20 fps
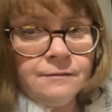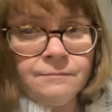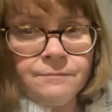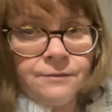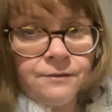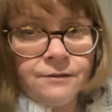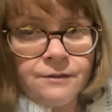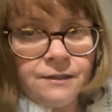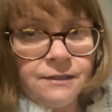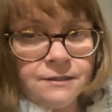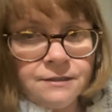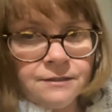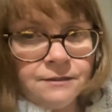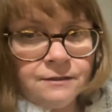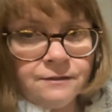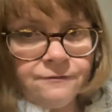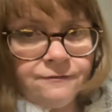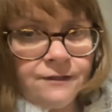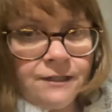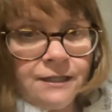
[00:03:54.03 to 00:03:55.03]
but it's
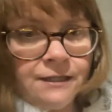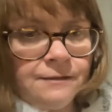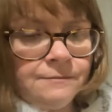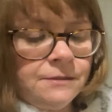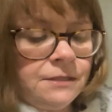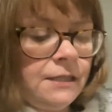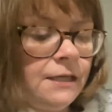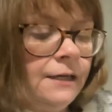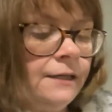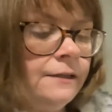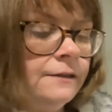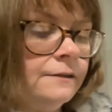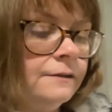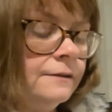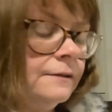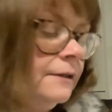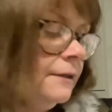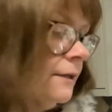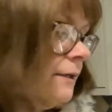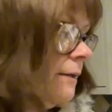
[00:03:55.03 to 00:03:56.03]
not for
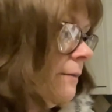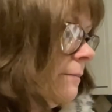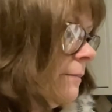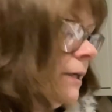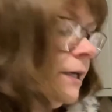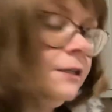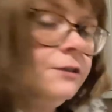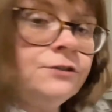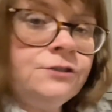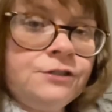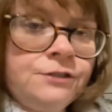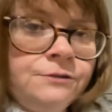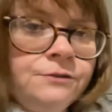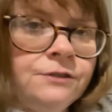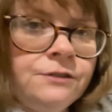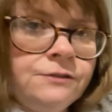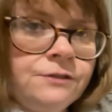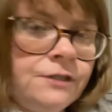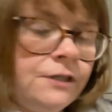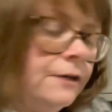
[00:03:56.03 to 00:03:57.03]
Limescale. But I do use it